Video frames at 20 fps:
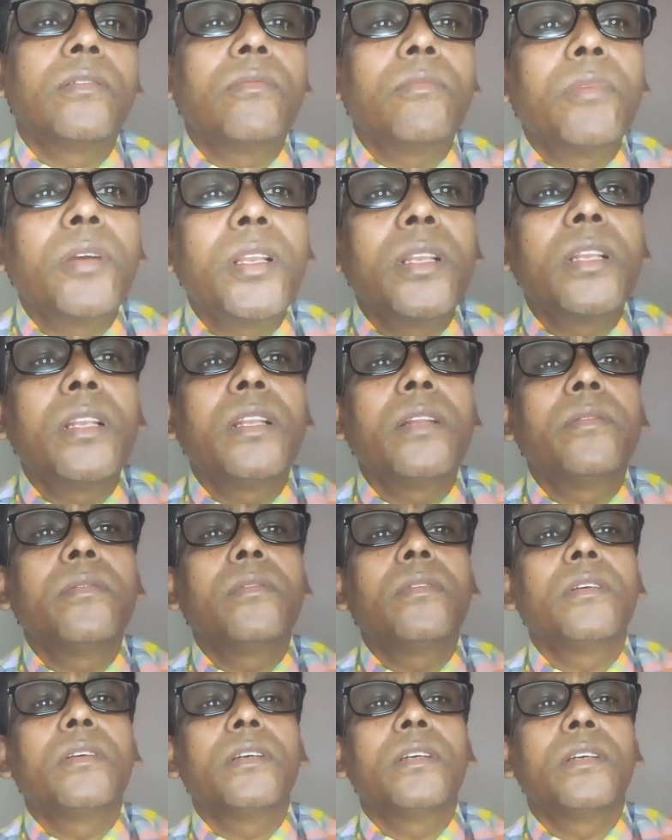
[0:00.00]
will
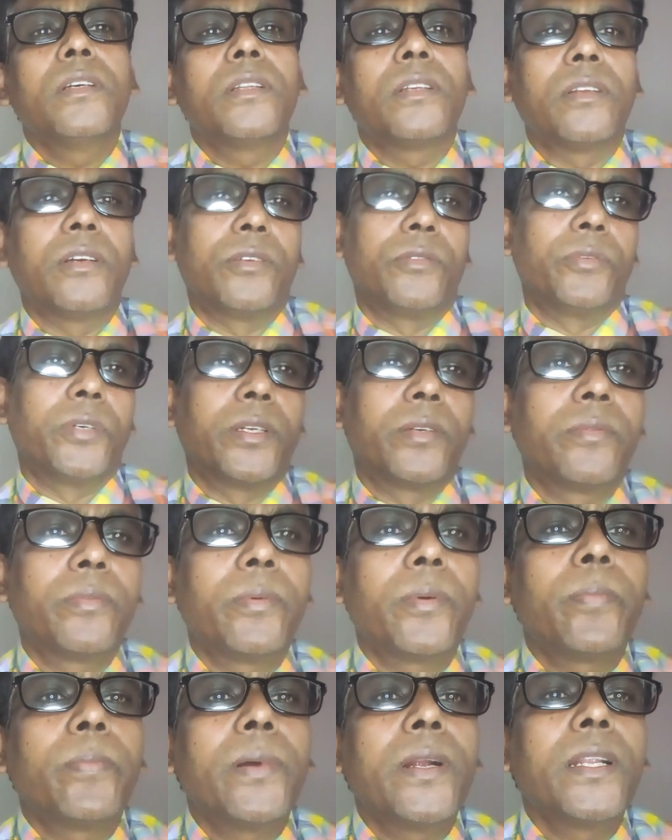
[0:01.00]
not work
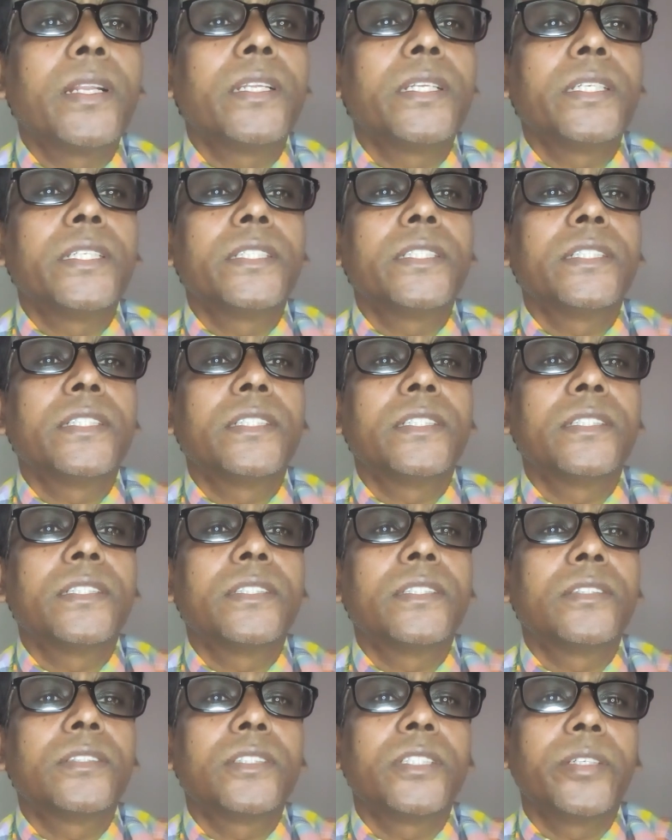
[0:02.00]
properly
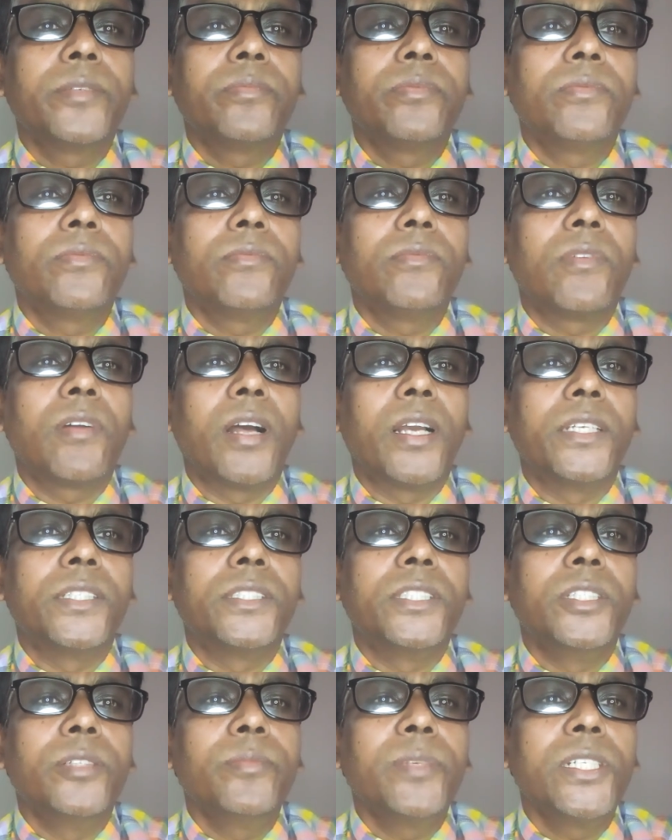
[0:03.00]
to give rise
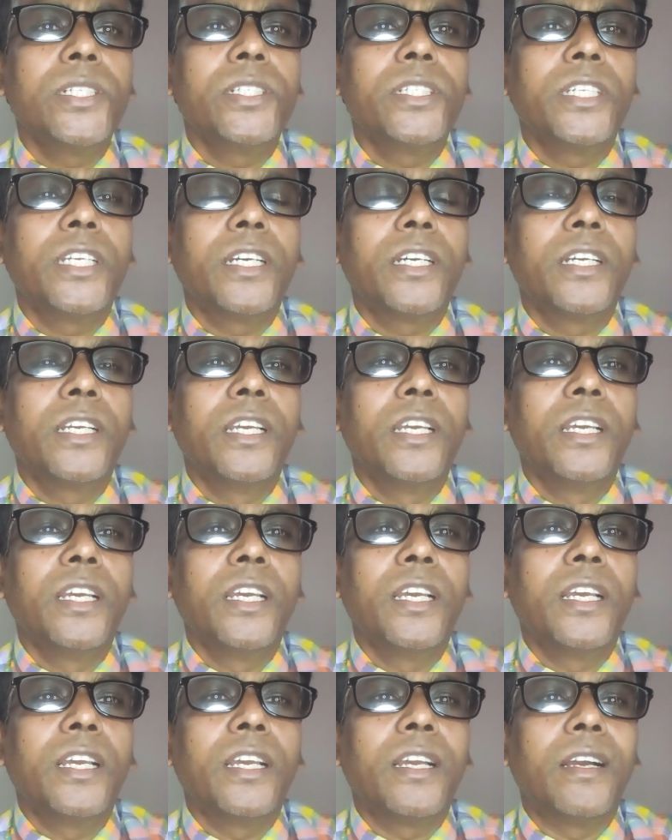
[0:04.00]
dementia,
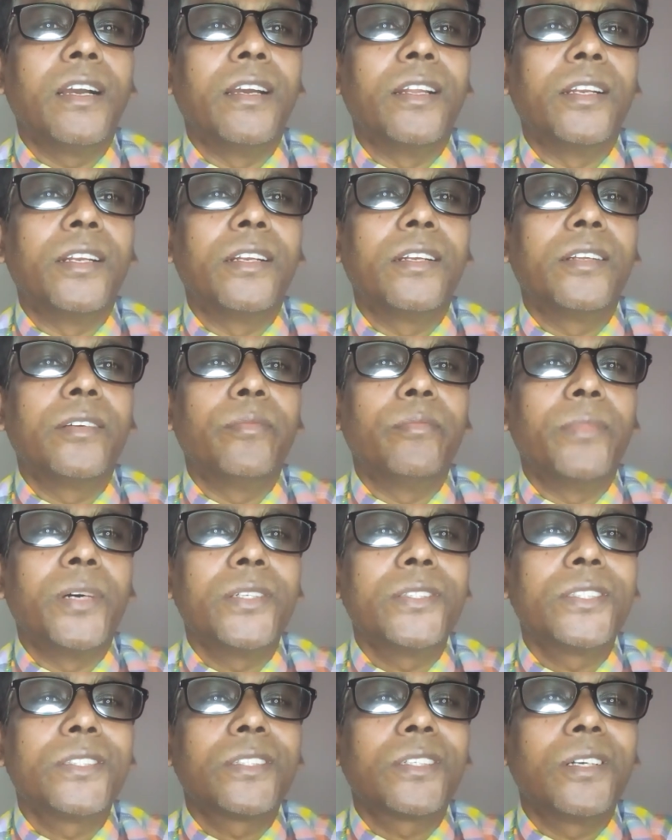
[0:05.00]
and
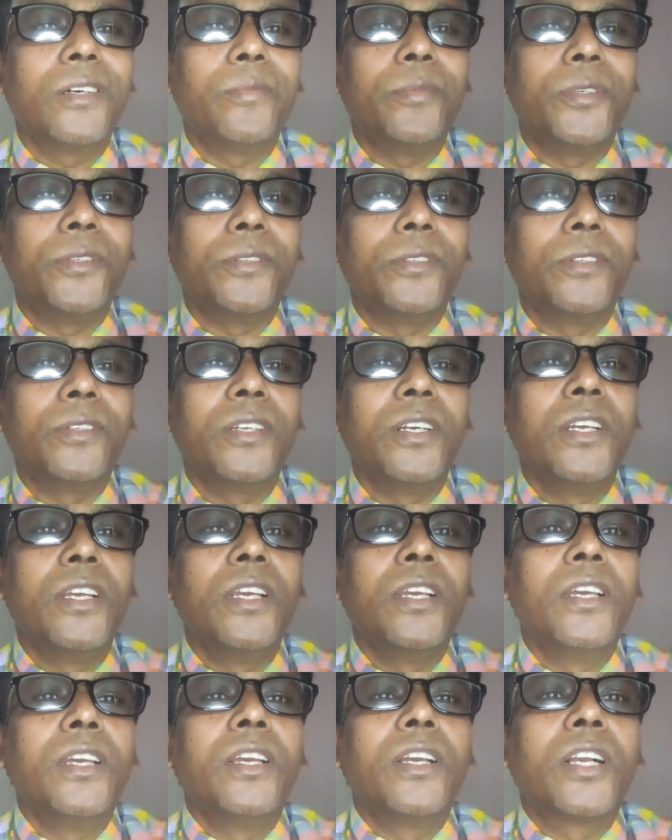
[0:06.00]
most common
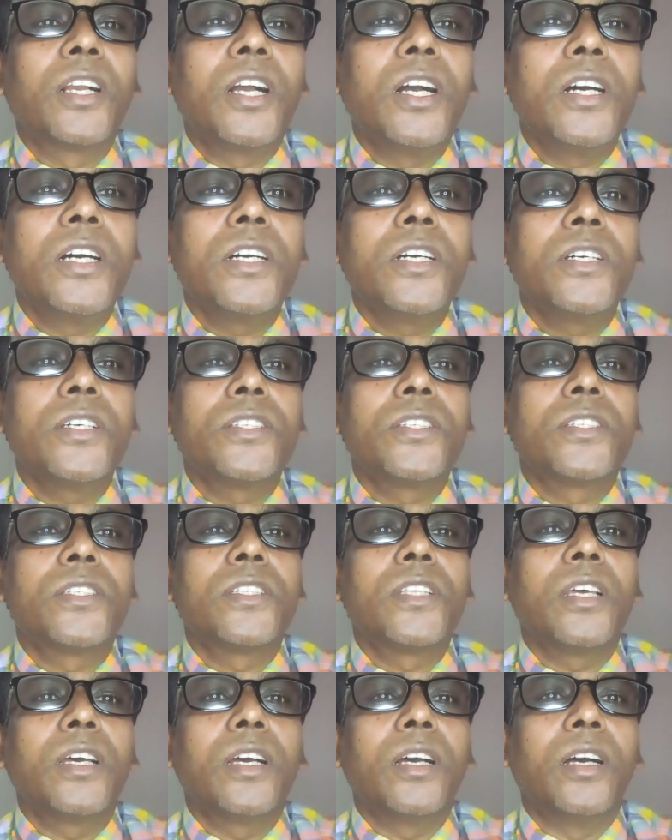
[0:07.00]

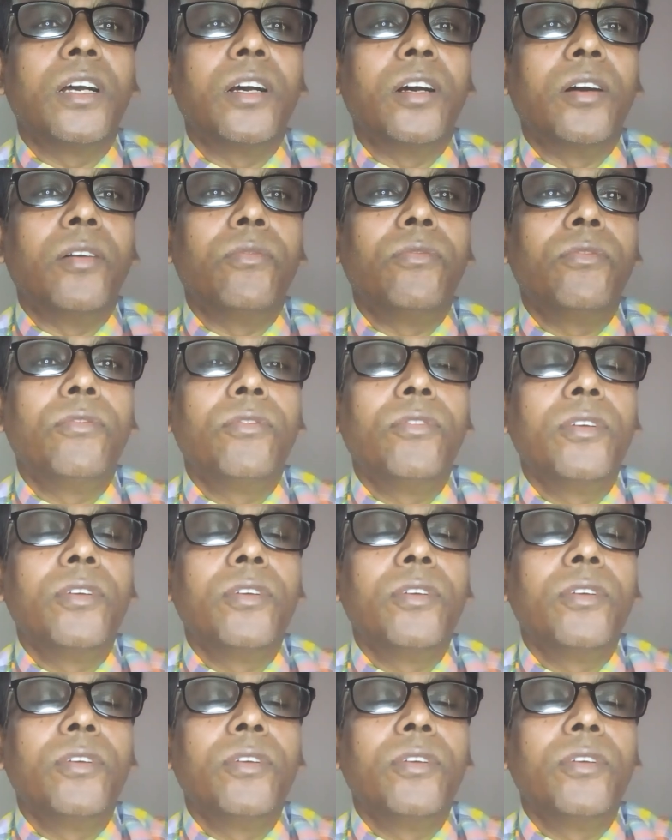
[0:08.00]
cause of